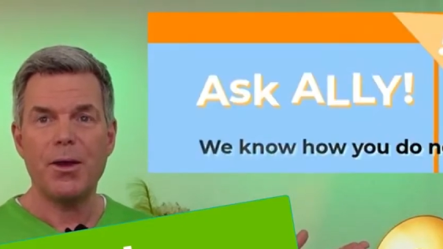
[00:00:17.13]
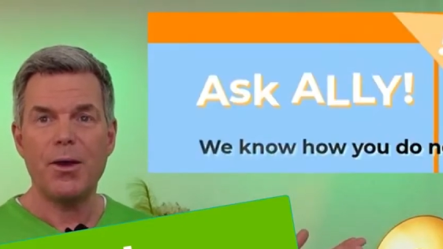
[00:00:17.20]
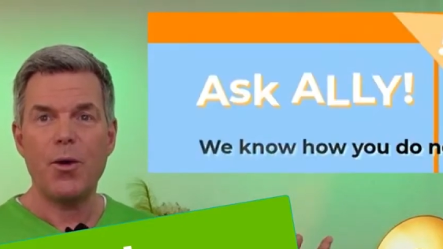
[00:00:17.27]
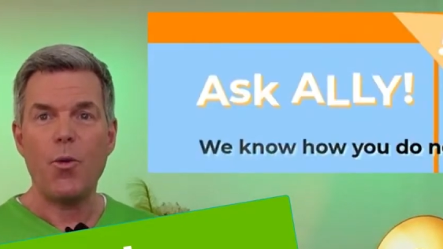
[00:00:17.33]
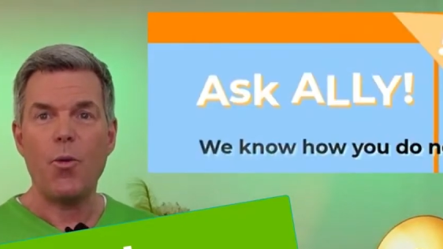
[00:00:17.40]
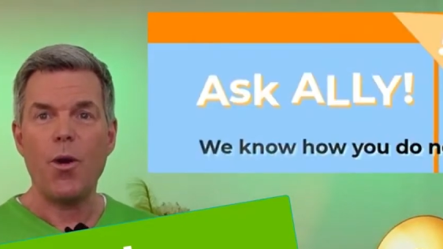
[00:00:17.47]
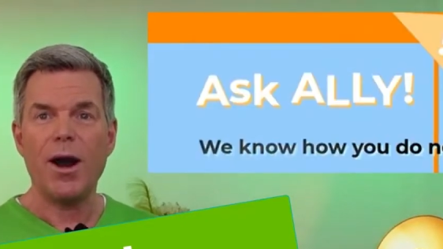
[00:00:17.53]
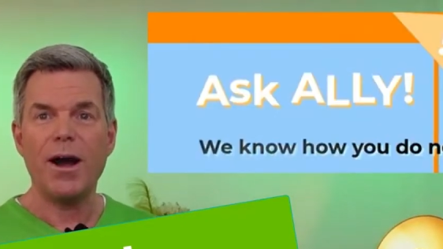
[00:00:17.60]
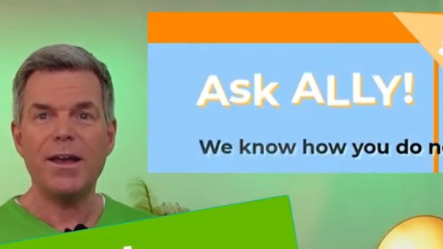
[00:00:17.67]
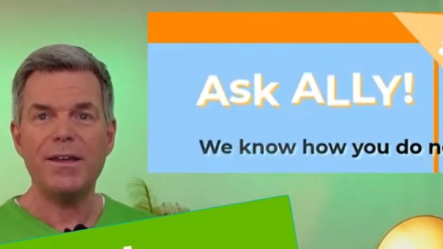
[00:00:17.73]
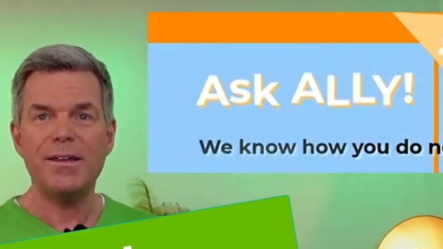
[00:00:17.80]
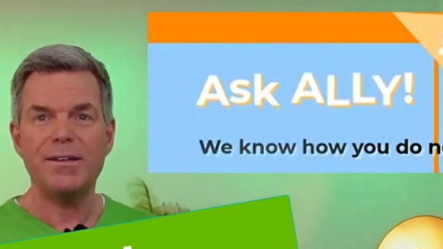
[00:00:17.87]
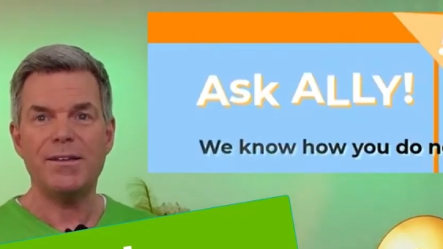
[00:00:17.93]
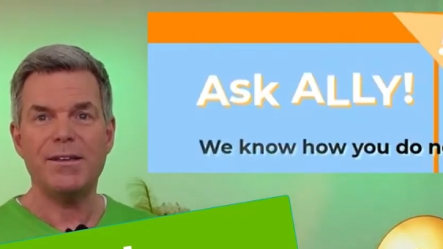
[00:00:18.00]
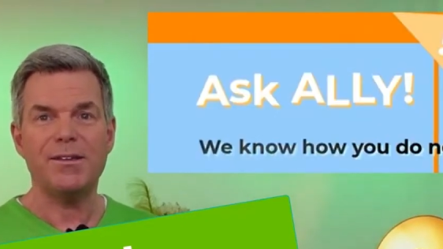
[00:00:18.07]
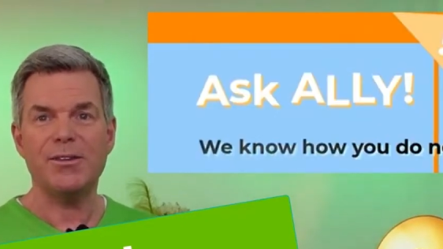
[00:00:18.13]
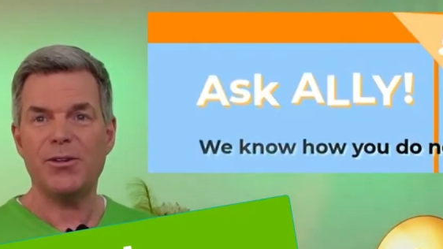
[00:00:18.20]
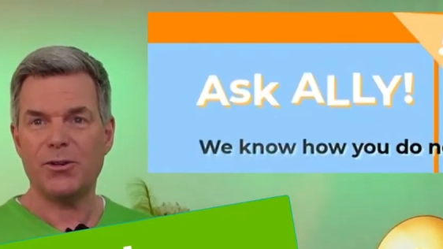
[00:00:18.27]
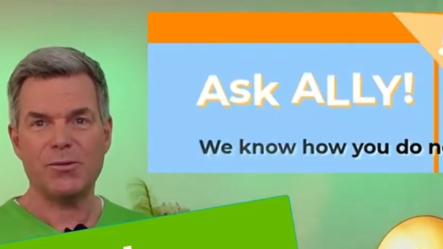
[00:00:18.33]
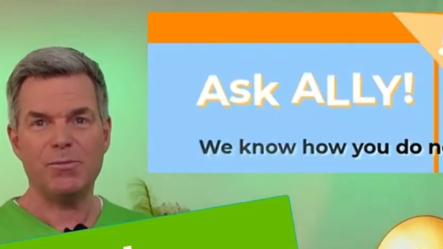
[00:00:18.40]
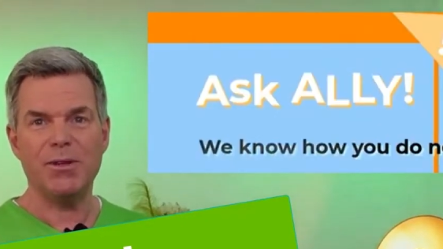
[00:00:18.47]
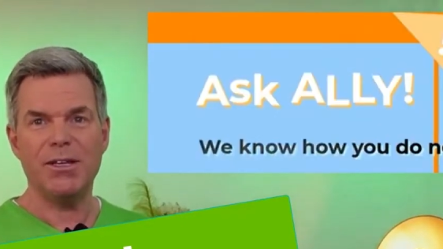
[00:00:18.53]
Why?
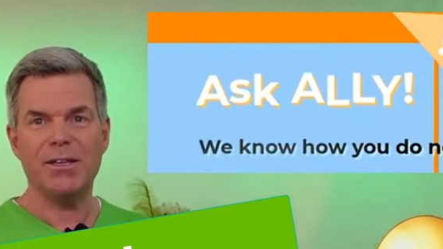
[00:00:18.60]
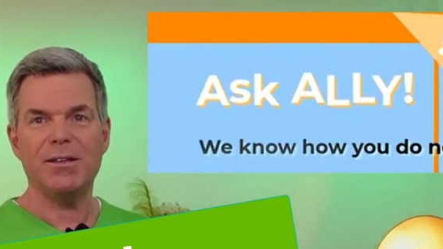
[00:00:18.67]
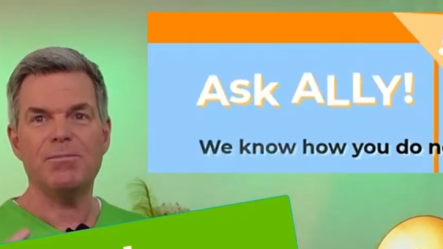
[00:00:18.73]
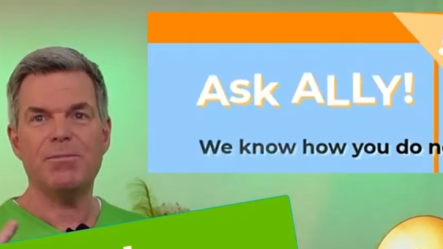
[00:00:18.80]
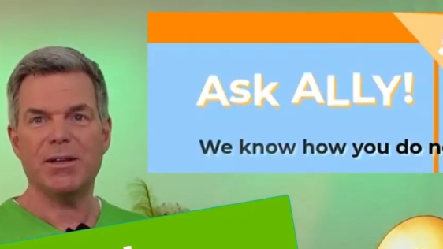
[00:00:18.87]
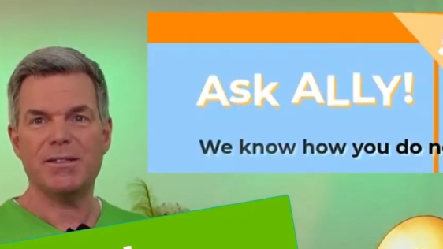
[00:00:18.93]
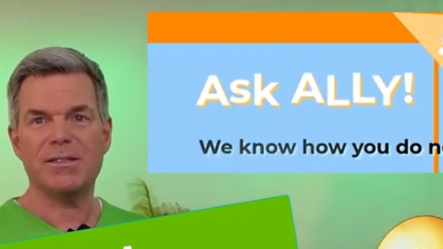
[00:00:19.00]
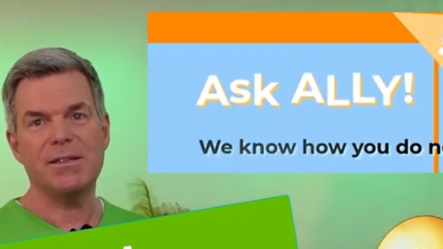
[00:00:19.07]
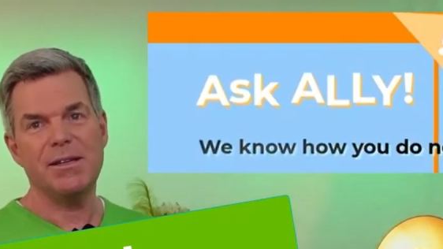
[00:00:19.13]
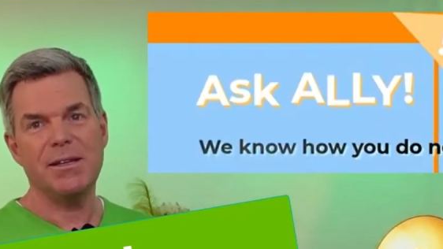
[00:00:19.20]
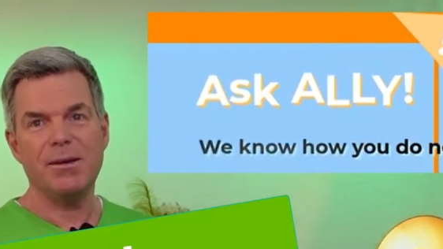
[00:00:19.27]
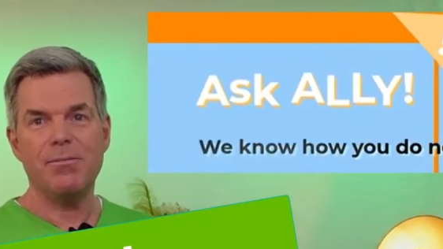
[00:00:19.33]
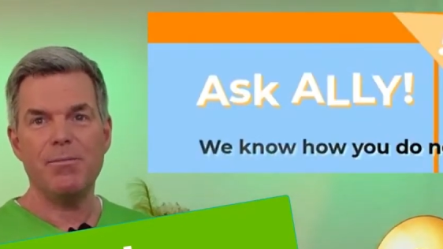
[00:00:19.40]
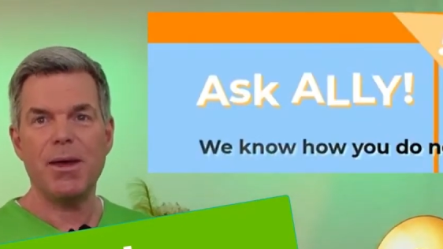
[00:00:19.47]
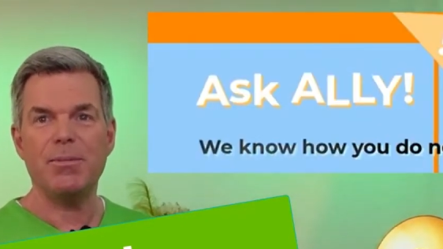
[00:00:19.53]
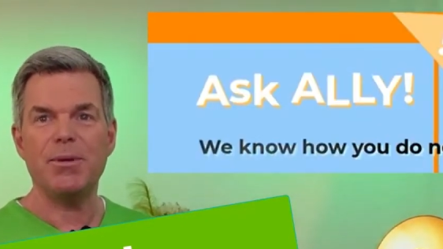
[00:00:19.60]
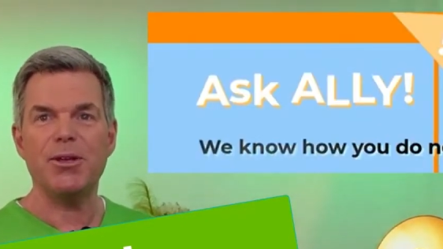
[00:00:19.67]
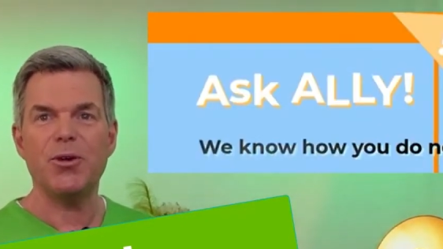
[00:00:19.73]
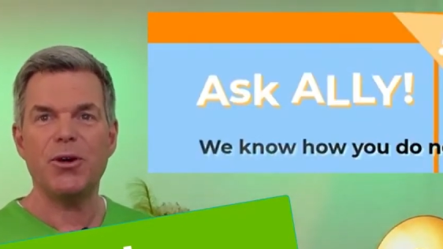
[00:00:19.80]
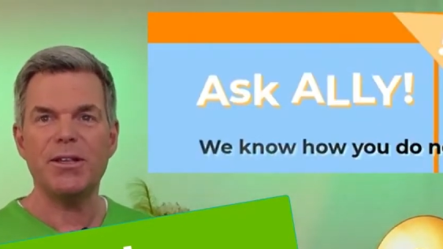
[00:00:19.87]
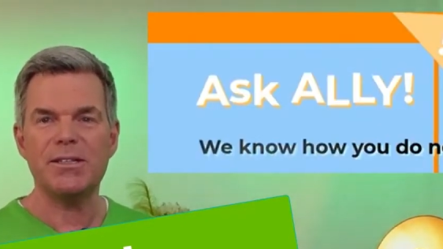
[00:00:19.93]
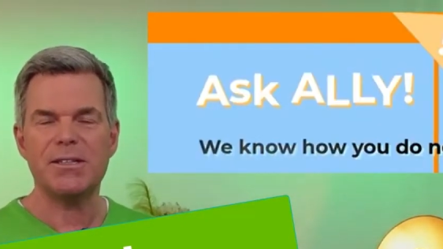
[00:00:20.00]
Not me, but maybe
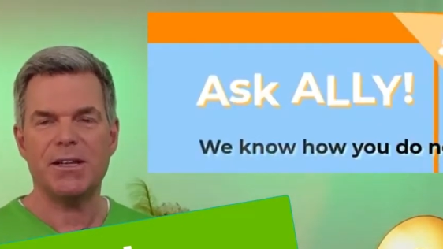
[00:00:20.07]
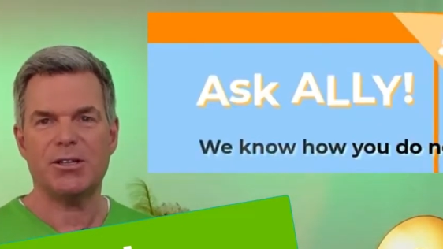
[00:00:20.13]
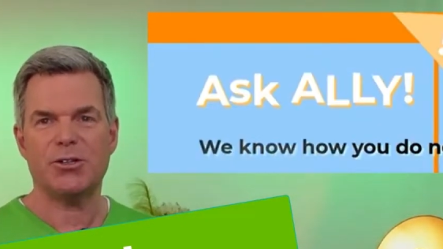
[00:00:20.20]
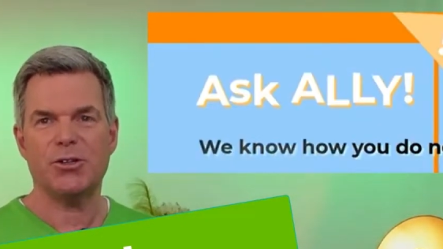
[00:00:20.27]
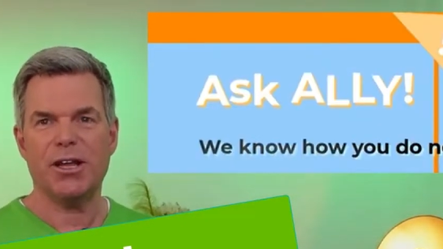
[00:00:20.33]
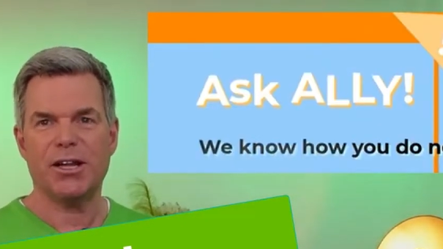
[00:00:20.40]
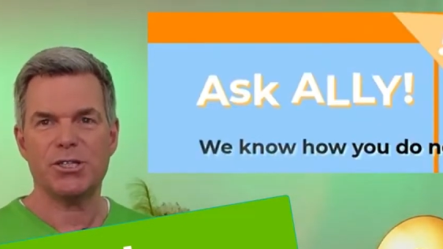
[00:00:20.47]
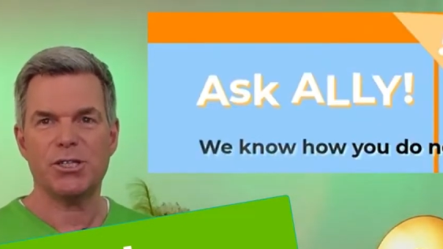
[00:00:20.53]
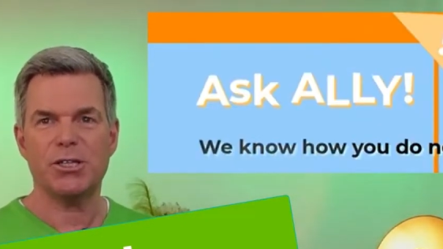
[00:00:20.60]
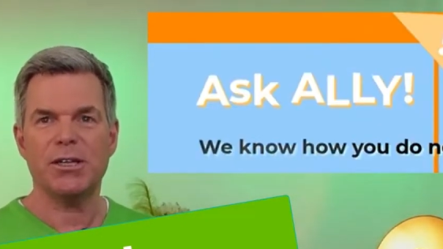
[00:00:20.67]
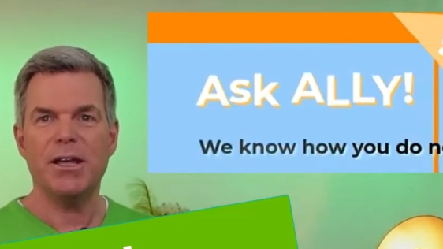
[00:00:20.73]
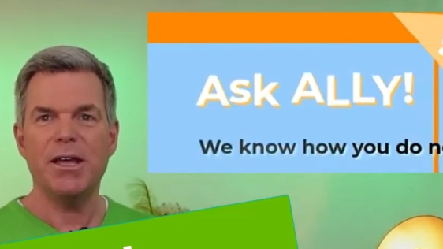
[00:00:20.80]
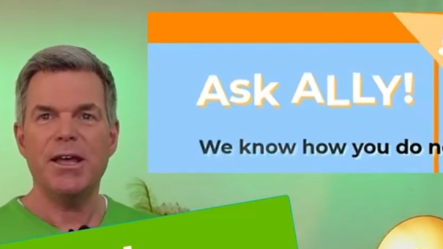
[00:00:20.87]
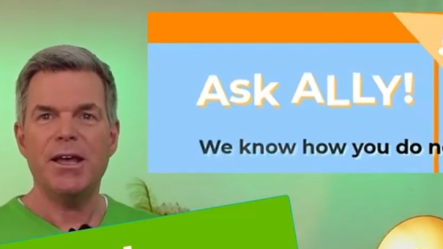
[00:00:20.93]
your internet connection.